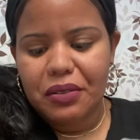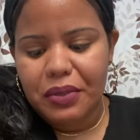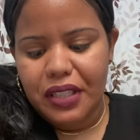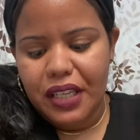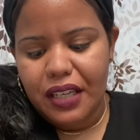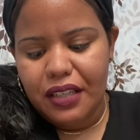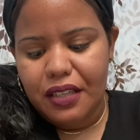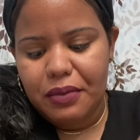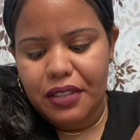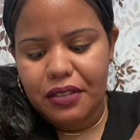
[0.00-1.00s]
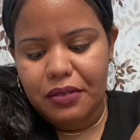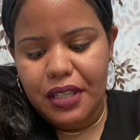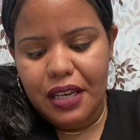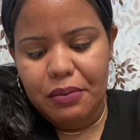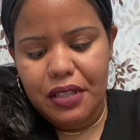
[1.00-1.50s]
but hey, I mean, you
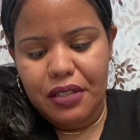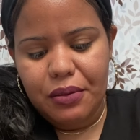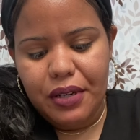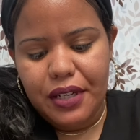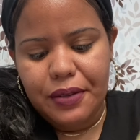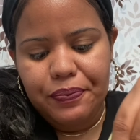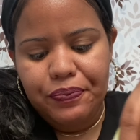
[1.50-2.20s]
can't beat it, right?